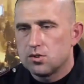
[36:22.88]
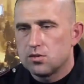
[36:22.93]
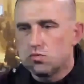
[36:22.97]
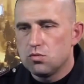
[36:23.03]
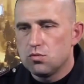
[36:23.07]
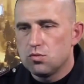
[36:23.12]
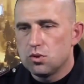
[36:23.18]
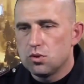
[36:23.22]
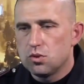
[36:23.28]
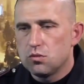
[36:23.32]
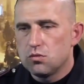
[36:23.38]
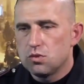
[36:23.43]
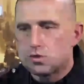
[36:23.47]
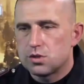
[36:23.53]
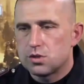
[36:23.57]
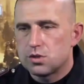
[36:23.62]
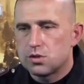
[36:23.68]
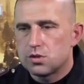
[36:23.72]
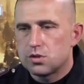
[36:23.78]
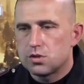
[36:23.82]
Foreign
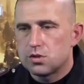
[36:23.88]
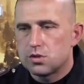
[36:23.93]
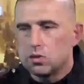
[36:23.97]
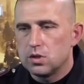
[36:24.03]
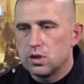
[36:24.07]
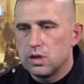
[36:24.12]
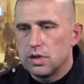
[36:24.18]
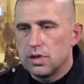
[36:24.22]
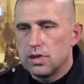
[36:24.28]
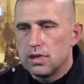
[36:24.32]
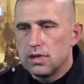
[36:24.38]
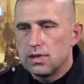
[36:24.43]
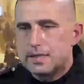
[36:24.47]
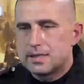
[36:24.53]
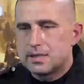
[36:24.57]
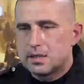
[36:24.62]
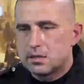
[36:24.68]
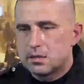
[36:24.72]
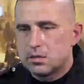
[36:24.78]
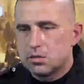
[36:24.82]
snipers, I believe, were there.
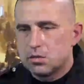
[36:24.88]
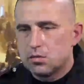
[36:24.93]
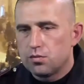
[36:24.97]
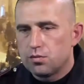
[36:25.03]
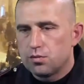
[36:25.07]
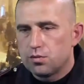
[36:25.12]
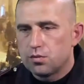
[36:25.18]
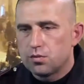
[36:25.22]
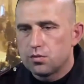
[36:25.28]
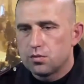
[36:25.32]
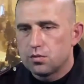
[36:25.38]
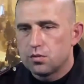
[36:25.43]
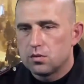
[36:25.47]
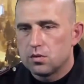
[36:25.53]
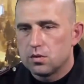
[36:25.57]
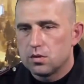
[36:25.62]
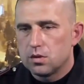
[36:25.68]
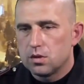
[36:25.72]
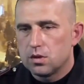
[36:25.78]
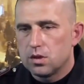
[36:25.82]

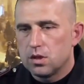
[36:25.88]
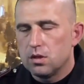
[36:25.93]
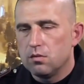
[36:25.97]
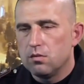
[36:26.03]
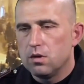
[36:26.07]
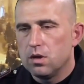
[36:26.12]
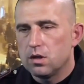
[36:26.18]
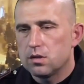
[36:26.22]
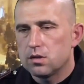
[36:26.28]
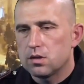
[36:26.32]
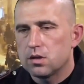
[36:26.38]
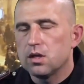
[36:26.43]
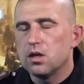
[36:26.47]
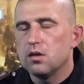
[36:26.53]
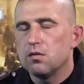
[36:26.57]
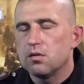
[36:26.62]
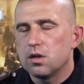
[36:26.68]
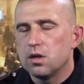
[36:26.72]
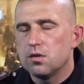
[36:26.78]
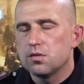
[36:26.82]
Why?
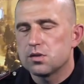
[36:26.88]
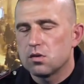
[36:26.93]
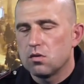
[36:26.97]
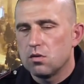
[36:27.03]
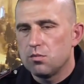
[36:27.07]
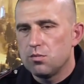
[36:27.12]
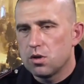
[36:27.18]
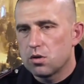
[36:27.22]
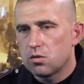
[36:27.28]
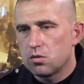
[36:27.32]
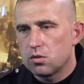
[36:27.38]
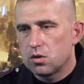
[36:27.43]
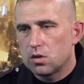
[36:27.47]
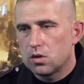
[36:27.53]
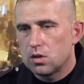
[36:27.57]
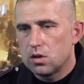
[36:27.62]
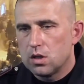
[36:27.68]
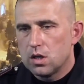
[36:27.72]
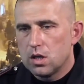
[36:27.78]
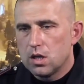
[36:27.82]
Because, as
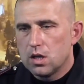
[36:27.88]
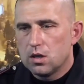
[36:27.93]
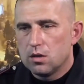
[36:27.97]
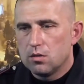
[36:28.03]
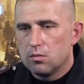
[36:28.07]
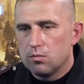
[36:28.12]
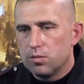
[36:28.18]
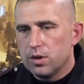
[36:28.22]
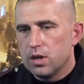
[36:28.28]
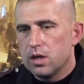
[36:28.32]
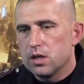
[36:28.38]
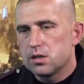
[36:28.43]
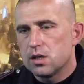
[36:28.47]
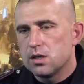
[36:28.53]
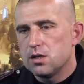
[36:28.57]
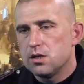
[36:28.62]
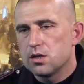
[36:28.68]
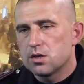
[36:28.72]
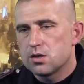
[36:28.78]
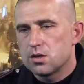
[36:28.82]
Kievans say, the
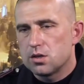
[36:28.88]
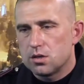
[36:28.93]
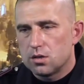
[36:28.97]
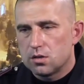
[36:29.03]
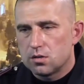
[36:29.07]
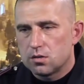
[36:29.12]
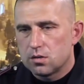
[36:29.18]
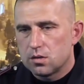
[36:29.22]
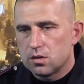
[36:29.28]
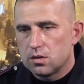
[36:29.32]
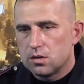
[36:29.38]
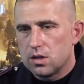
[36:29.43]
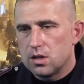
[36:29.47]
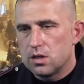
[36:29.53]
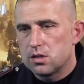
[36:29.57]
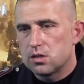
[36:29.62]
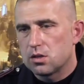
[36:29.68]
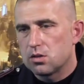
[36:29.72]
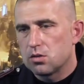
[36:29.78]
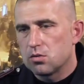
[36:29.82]
Kiev Berkut
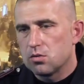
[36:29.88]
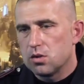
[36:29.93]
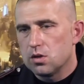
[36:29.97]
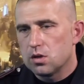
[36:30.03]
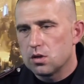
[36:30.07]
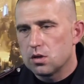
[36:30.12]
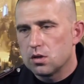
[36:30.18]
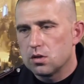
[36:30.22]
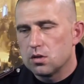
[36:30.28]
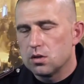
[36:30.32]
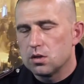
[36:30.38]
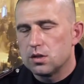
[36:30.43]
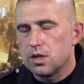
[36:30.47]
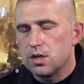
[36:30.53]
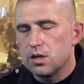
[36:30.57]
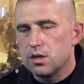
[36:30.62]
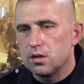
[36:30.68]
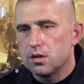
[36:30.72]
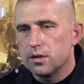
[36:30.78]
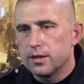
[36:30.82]
officers,
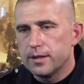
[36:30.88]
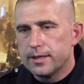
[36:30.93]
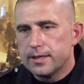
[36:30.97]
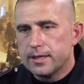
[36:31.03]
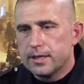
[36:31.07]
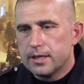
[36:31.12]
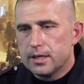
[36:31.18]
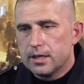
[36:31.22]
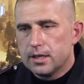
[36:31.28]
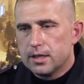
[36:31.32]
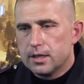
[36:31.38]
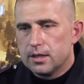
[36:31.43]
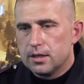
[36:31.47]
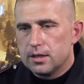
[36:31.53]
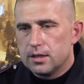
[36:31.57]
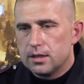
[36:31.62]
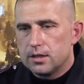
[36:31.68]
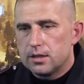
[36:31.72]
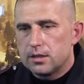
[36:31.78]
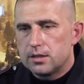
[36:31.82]
they detained three
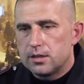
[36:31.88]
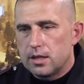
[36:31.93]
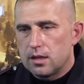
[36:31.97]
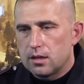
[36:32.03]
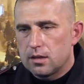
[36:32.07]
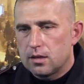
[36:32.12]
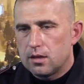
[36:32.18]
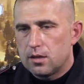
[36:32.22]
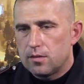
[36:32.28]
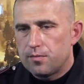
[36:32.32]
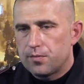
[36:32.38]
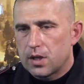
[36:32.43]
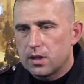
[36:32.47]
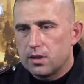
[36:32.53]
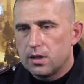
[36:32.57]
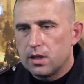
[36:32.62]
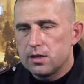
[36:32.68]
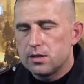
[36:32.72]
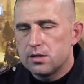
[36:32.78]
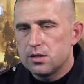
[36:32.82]
persons, three
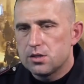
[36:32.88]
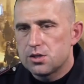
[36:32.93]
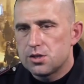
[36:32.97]
shooters.